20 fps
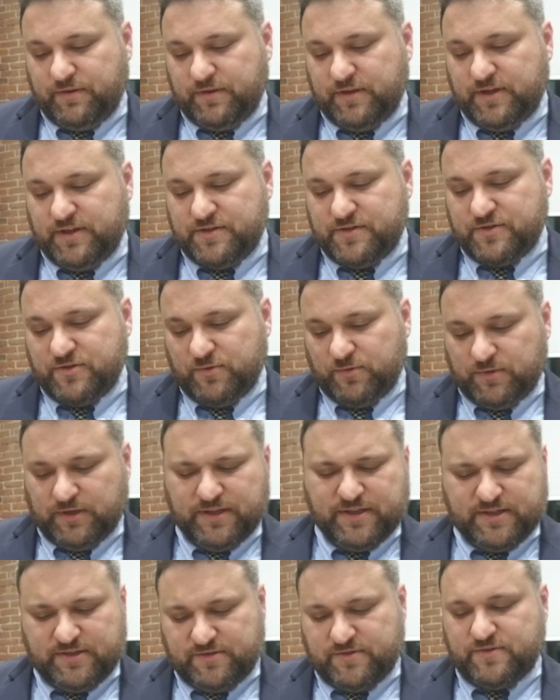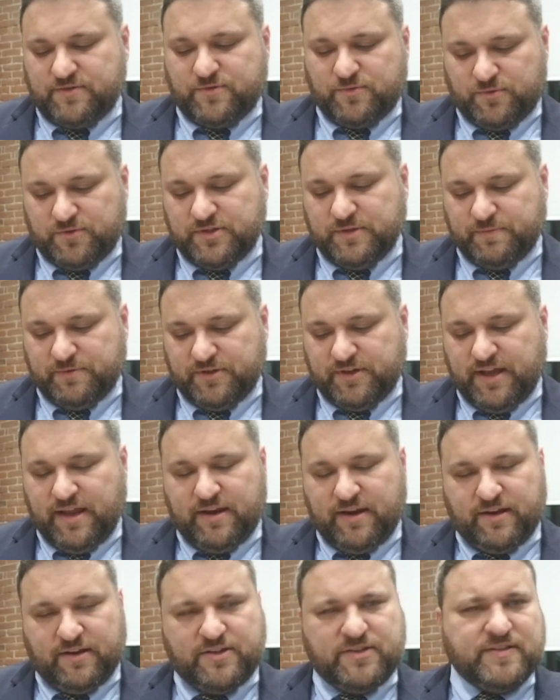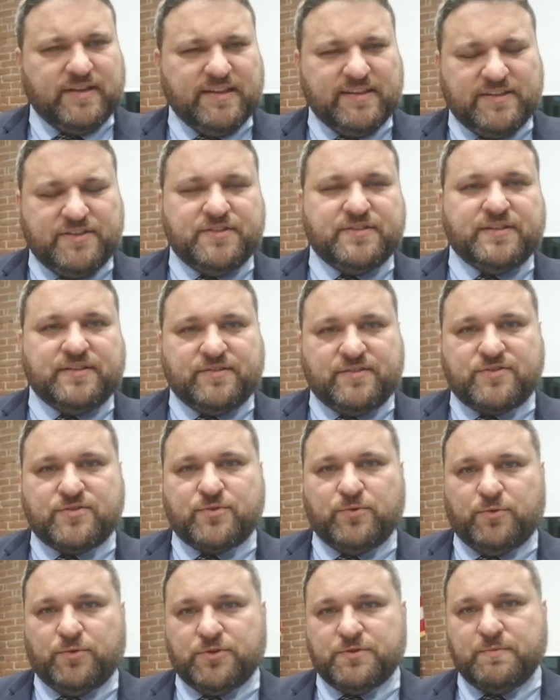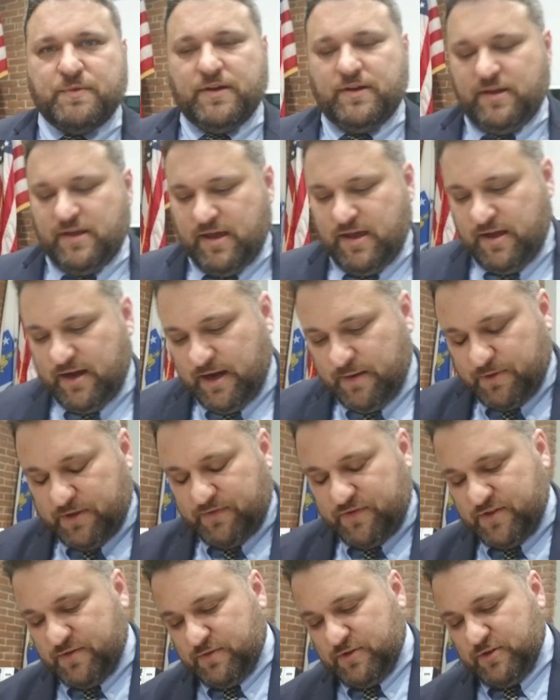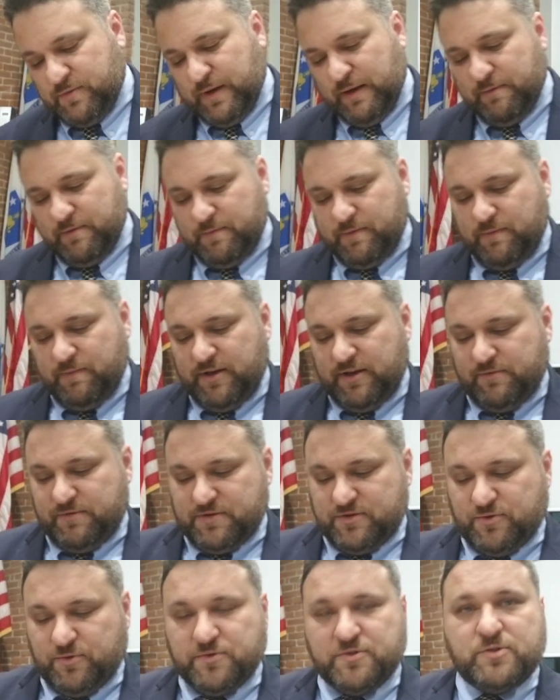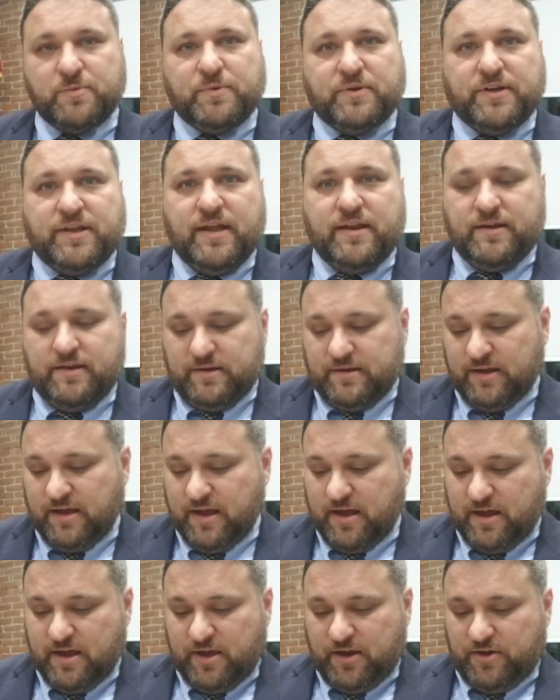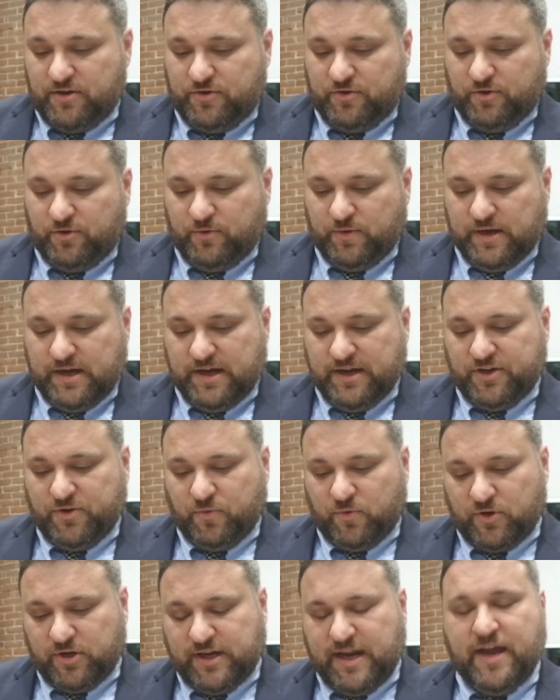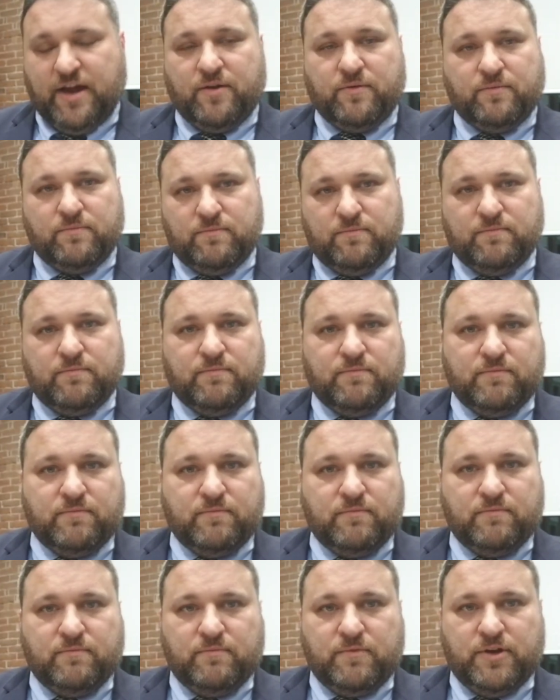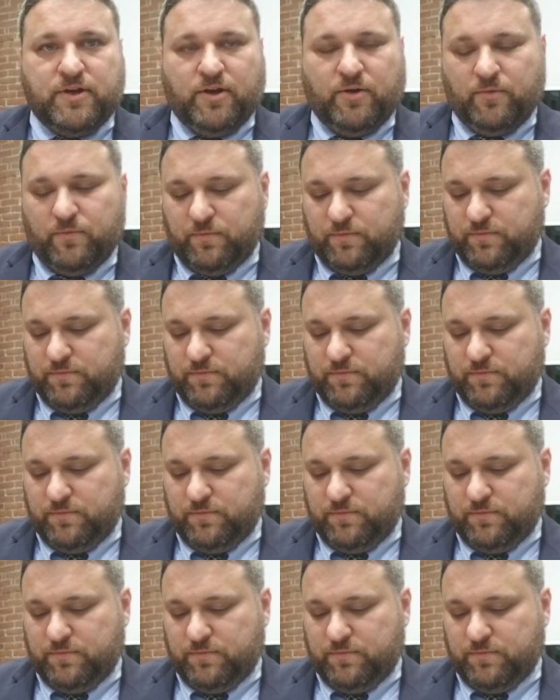school, I think it's the school superintendent. I think she's at the schools, but I believe she'll probably be meeting with the school superintendent to work out, you know,